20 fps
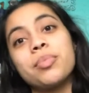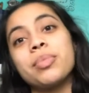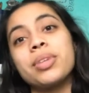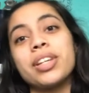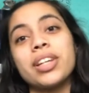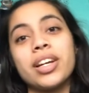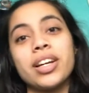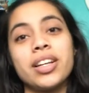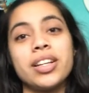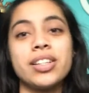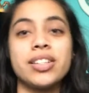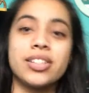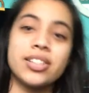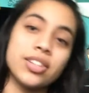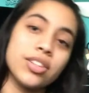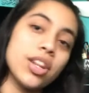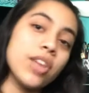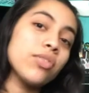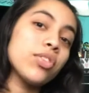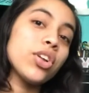because
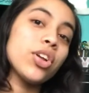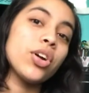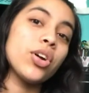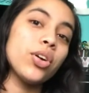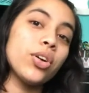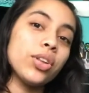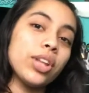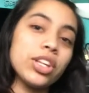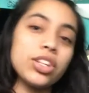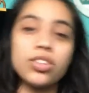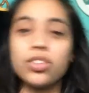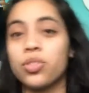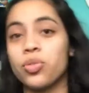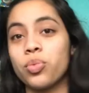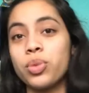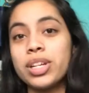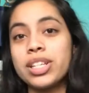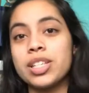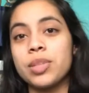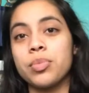you never know, like you could
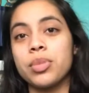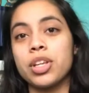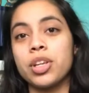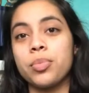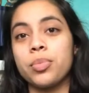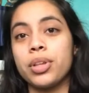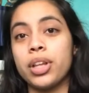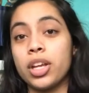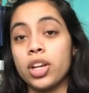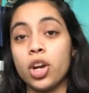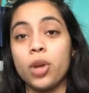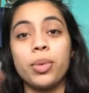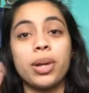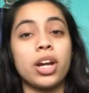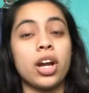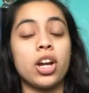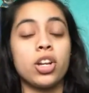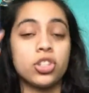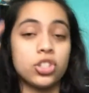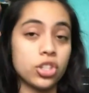read something and be like, oh my
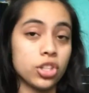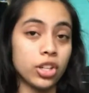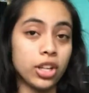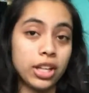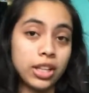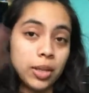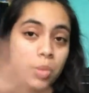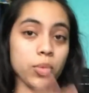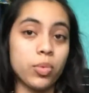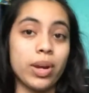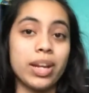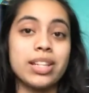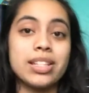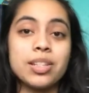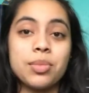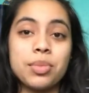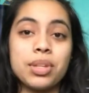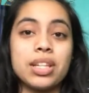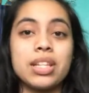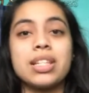gosh, you know, like let me write
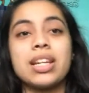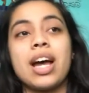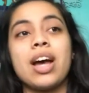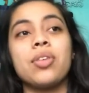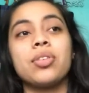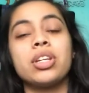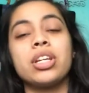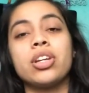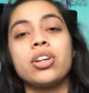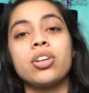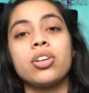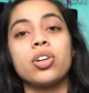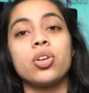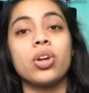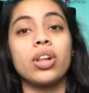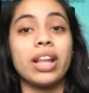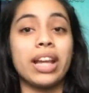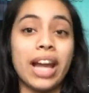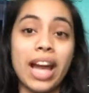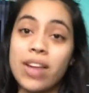something down here,
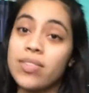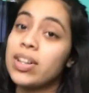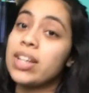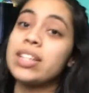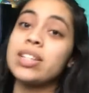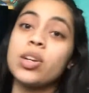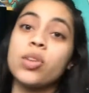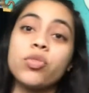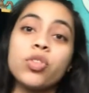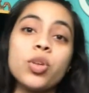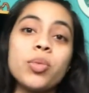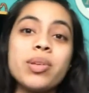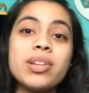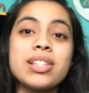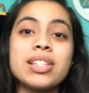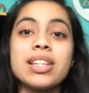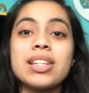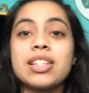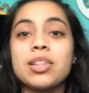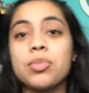or like I have an idea for a
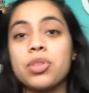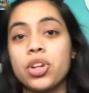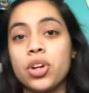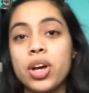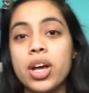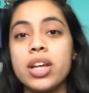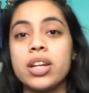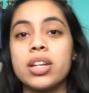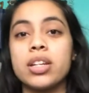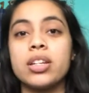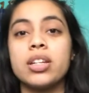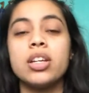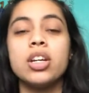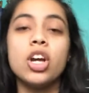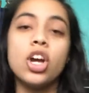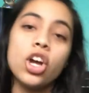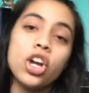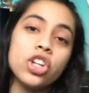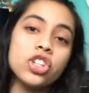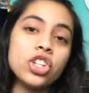business, let me go ahead and
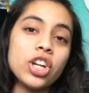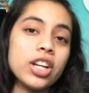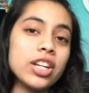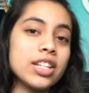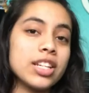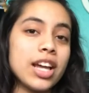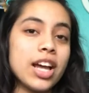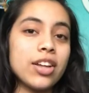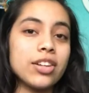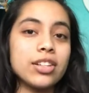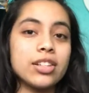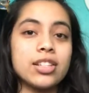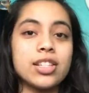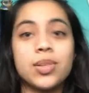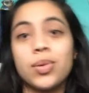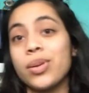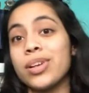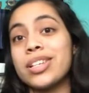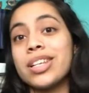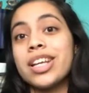jot it down and
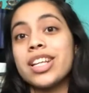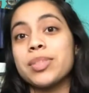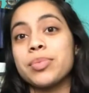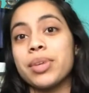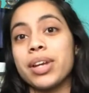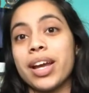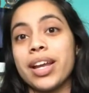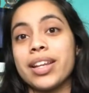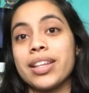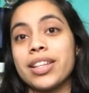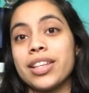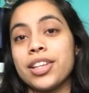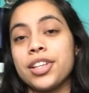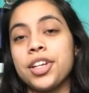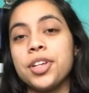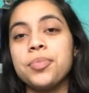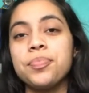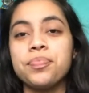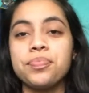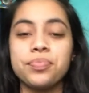see where it takes me kind of thing,
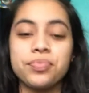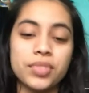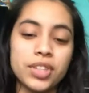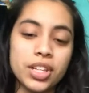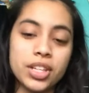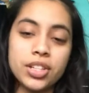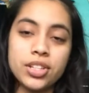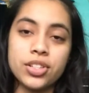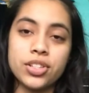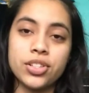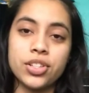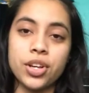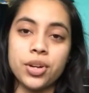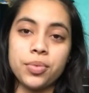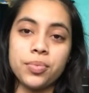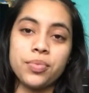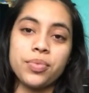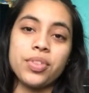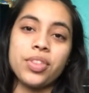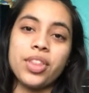you know? So
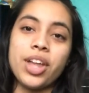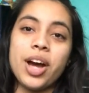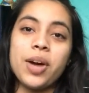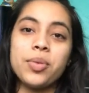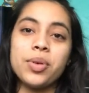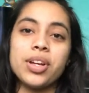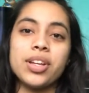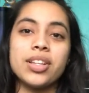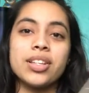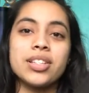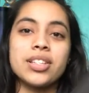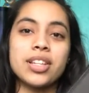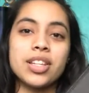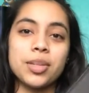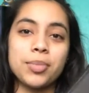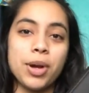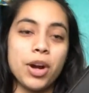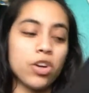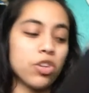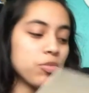that was
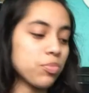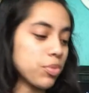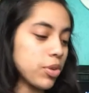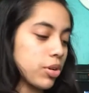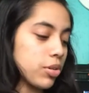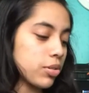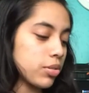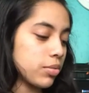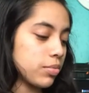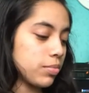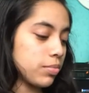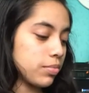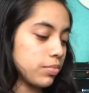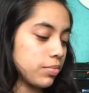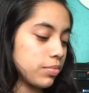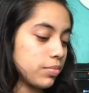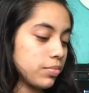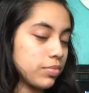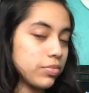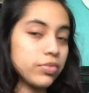The Power of Broke,
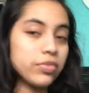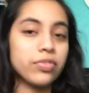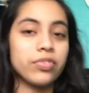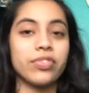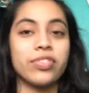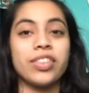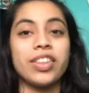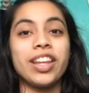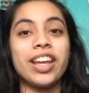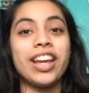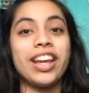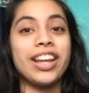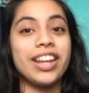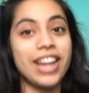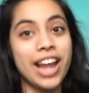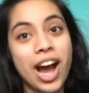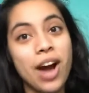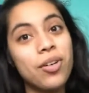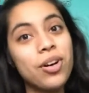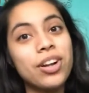and
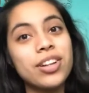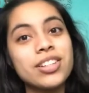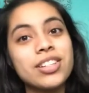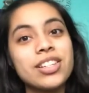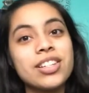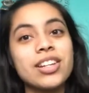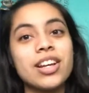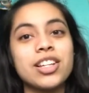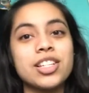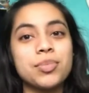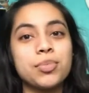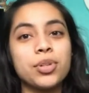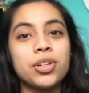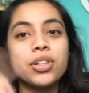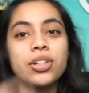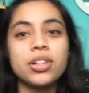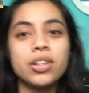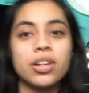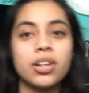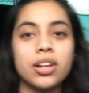now on to the next
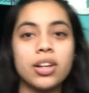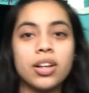book.